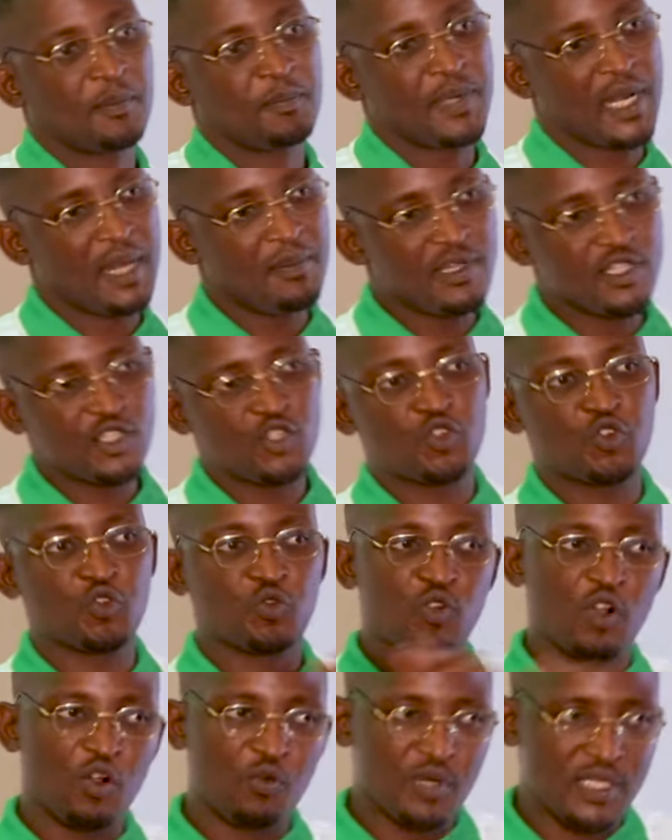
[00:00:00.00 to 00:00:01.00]
Premise
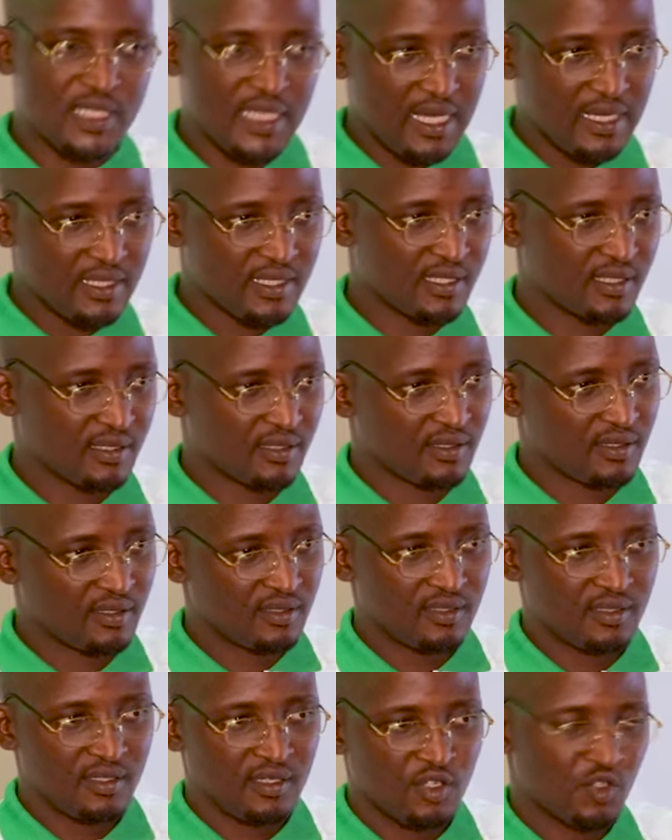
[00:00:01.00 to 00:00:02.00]
should go with S.
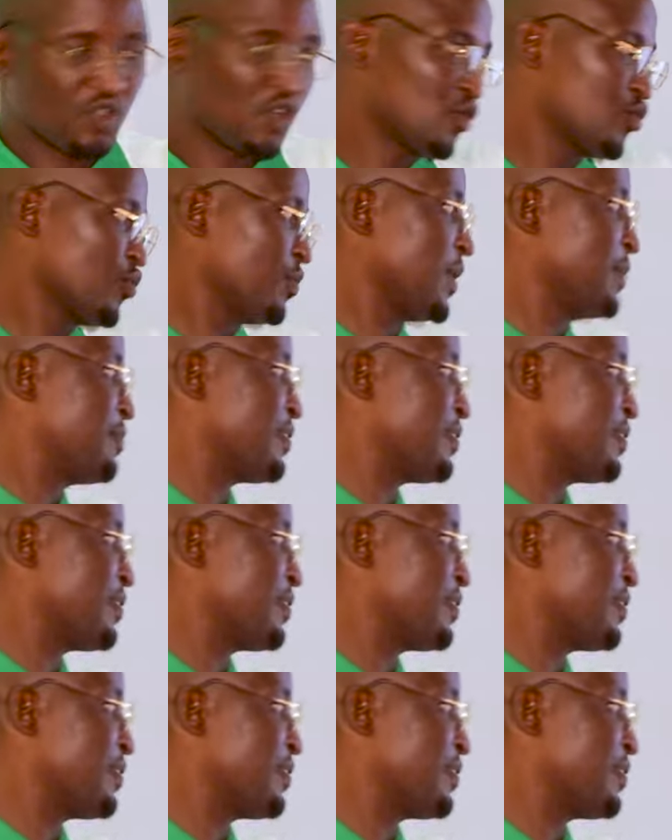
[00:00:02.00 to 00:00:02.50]
So it should be